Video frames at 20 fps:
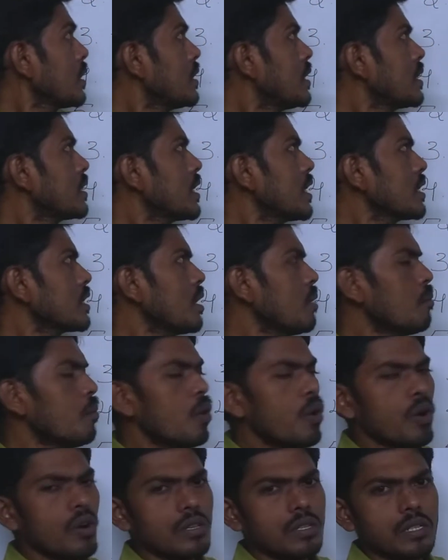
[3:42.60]
this is the
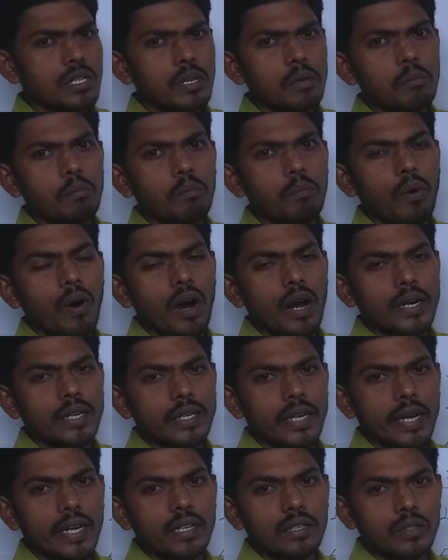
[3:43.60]
most
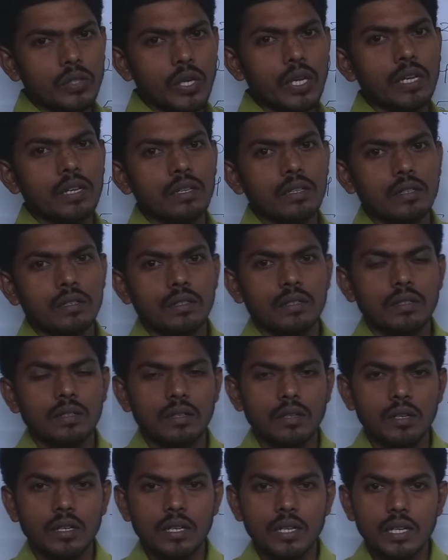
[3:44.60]
important thing
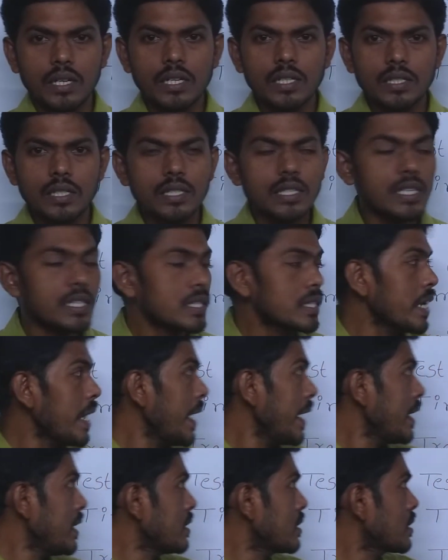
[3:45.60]
it
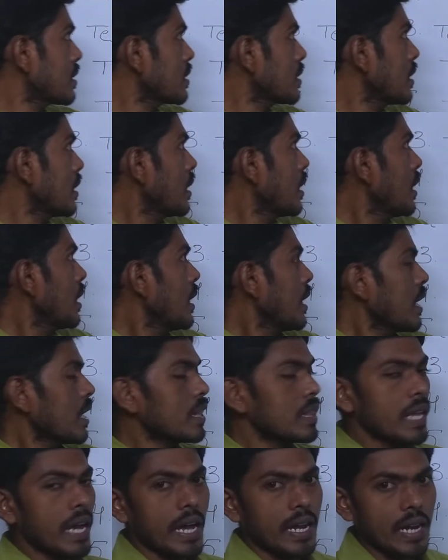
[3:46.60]
decides
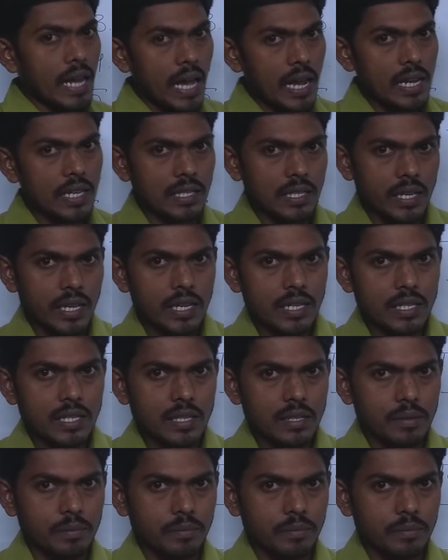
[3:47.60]
in the analysis